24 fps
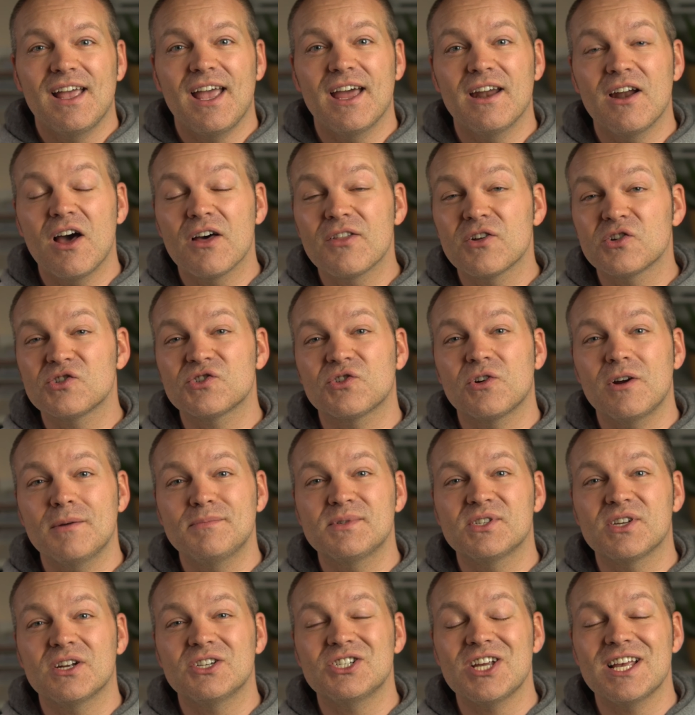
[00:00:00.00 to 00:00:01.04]
and other
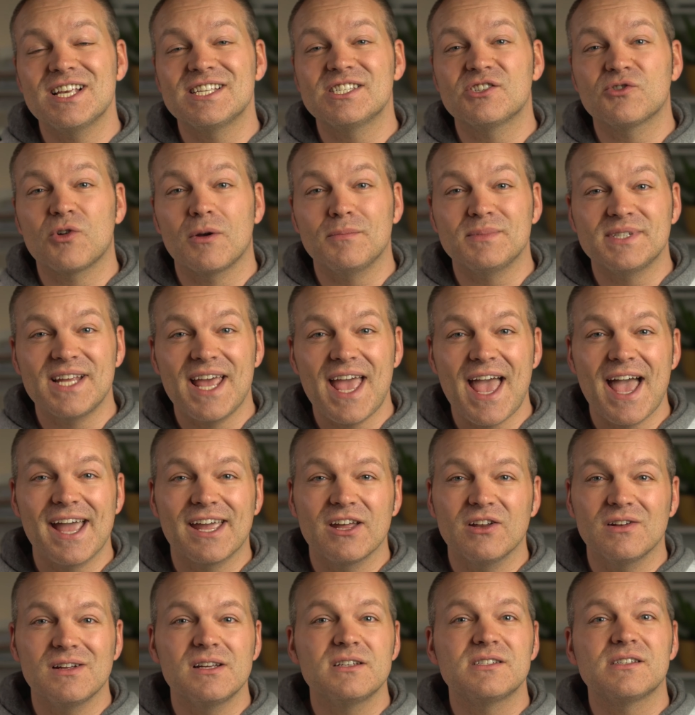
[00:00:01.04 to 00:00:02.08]
scripts such as
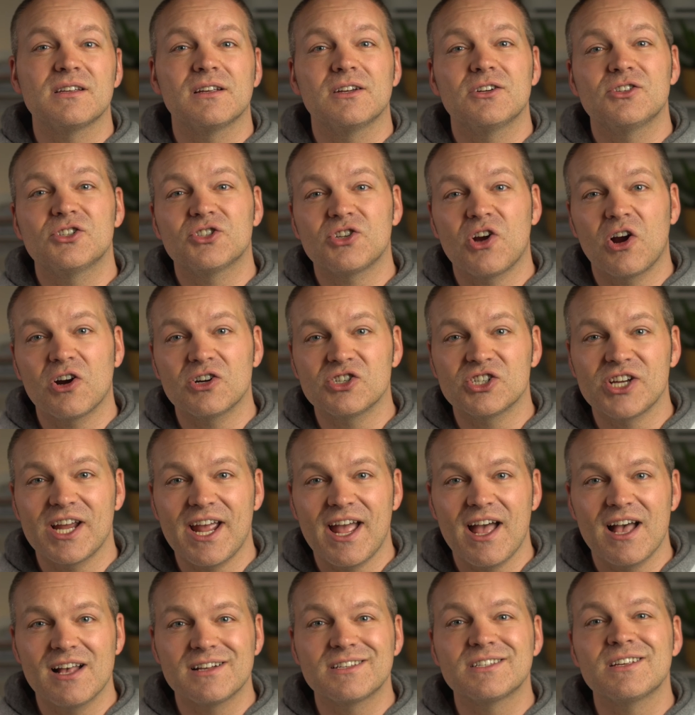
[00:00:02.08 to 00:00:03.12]
Scriptaculous,
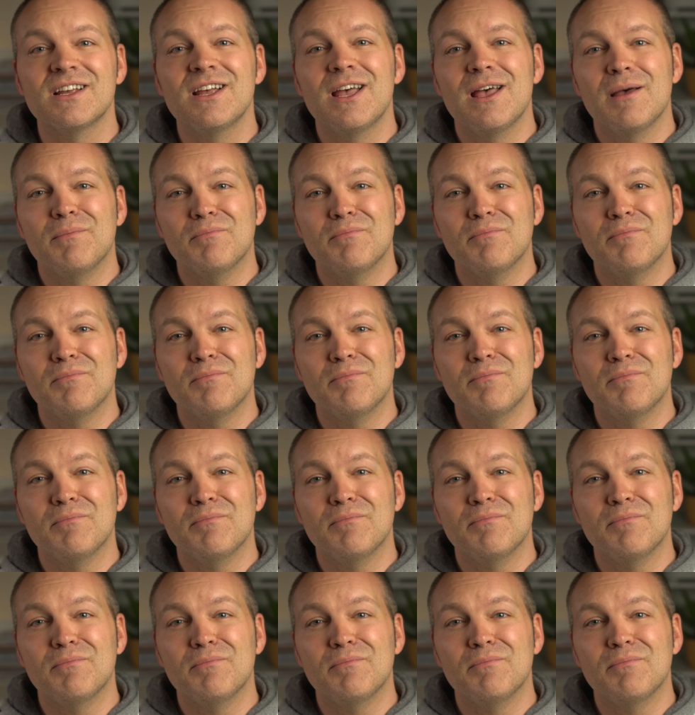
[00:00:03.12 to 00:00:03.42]
Chart.js,